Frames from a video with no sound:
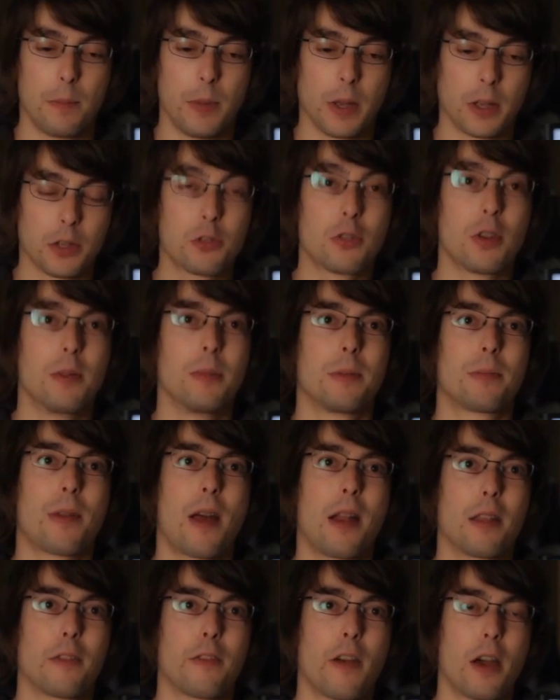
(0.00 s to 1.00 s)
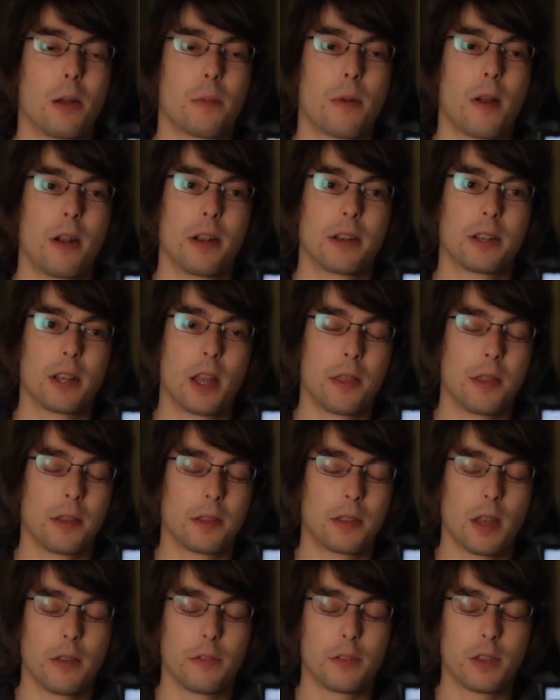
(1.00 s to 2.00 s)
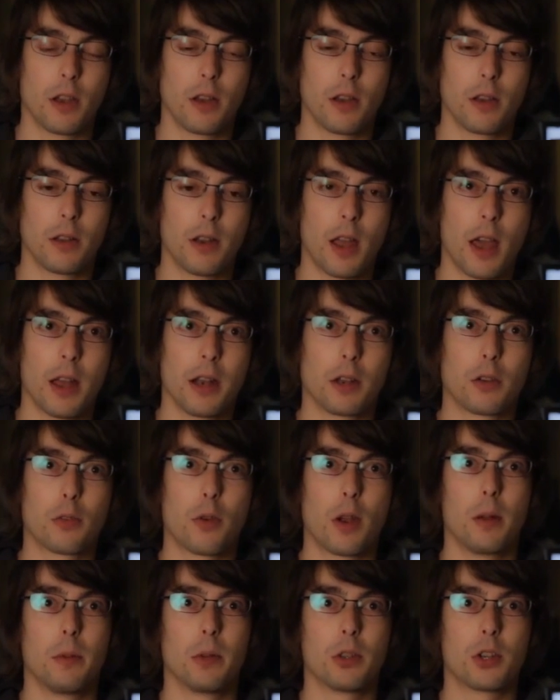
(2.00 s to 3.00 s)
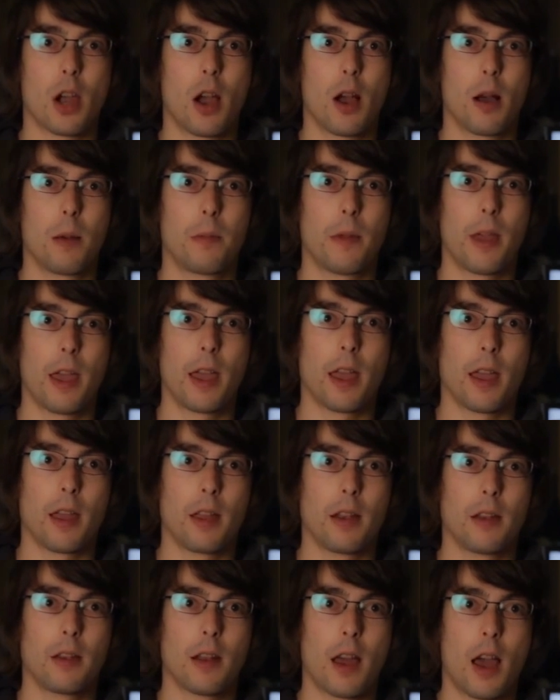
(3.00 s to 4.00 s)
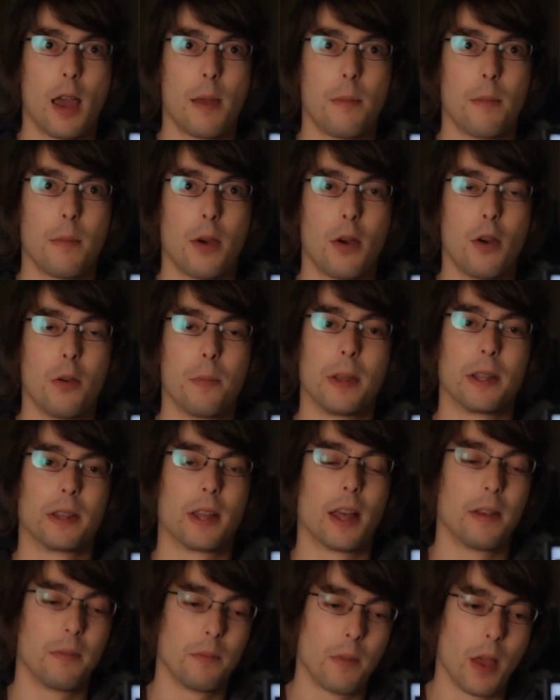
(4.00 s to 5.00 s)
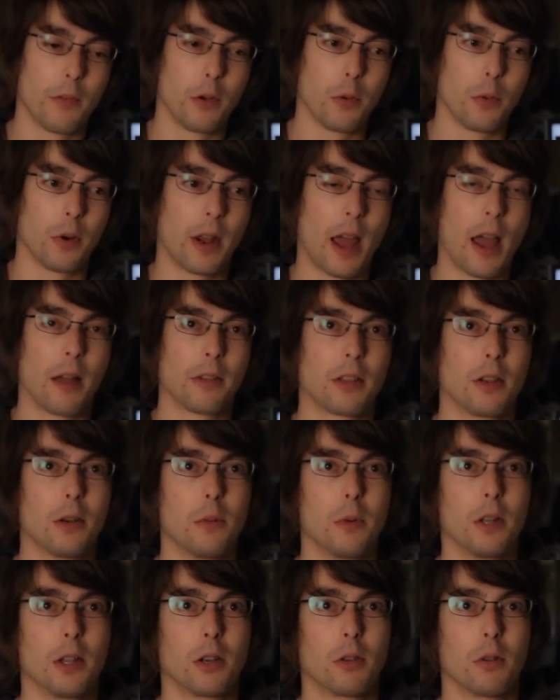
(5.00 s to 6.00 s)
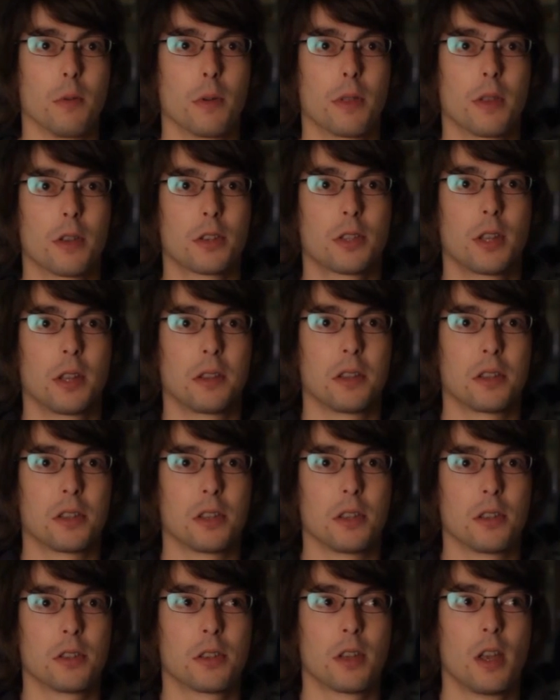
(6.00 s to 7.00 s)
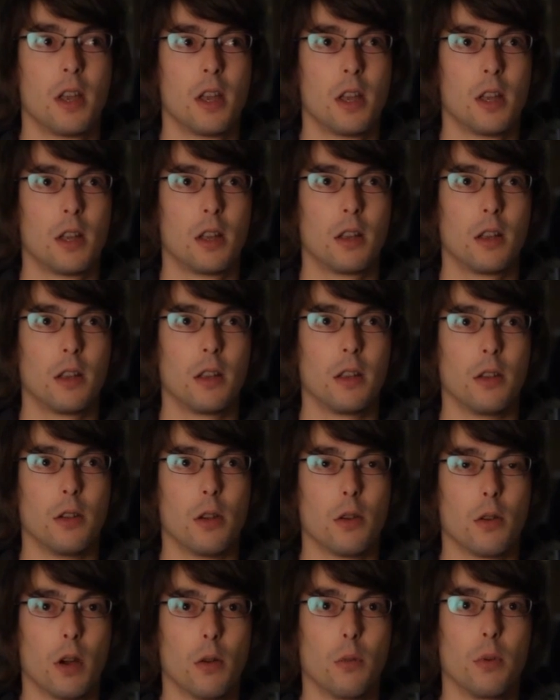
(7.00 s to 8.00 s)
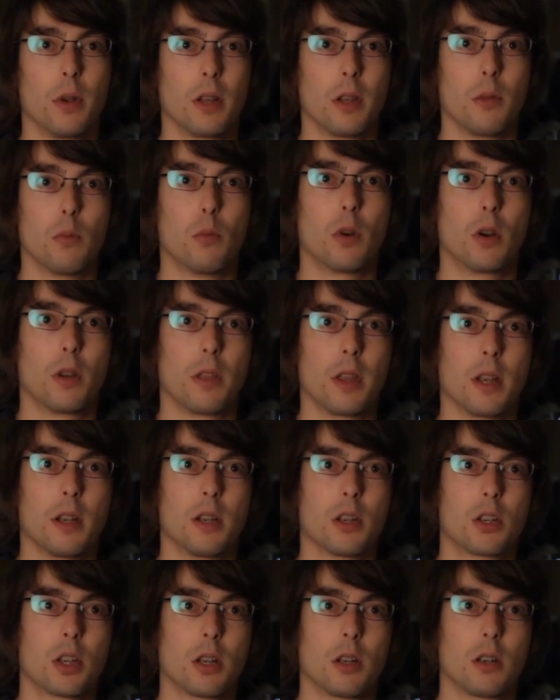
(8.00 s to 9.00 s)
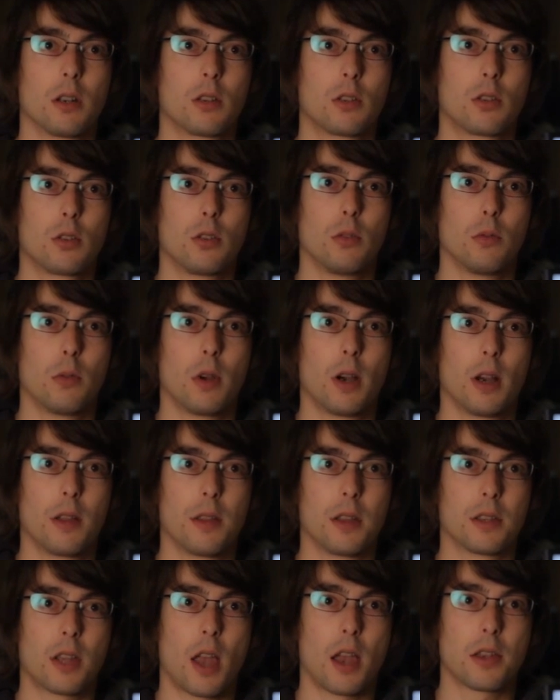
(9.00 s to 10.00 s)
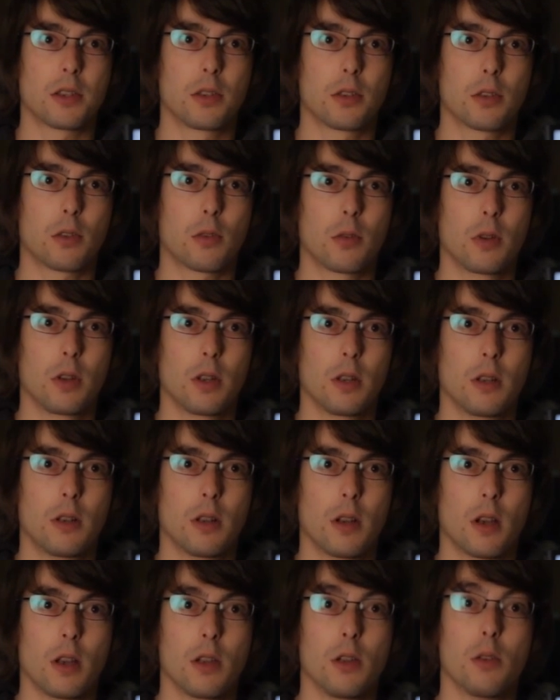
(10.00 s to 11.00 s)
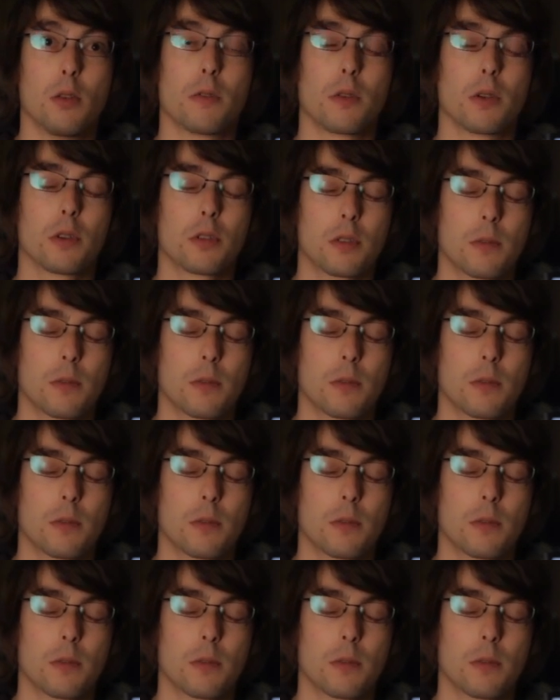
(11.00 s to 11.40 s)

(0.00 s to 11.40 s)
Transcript: extremely proud of the final product. I think they've done an incredible job, and I'm hoping that everyone out there will agree with us that this is, a really worthy addition to the Assassin's Creed universe.